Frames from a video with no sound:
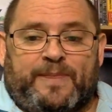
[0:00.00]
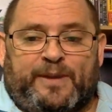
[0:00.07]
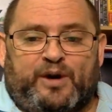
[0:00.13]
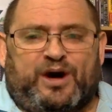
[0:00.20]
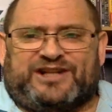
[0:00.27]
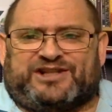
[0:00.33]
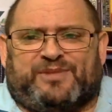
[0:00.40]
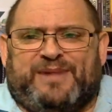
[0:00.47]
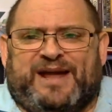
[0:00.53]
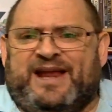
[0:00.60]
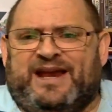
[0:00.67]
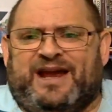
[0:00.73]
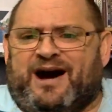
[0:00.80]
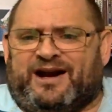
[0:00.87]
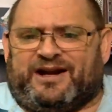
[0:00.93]
You got some
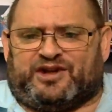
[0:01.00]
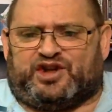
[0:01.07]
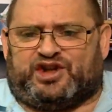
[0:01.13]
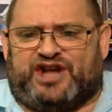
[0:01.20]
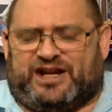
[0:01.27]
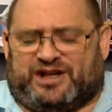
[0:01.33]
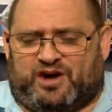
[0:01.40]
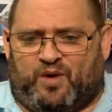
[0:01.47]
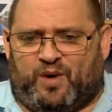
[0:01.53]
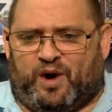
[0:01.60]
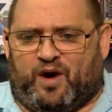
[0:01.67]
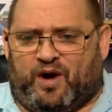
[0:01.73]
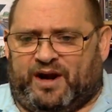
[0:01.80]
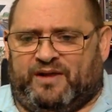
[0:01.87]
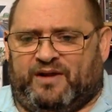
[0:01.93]
idiotic shit going
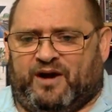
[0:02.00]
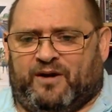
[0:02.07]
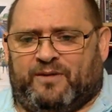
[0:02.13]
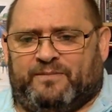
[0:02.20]
on in there.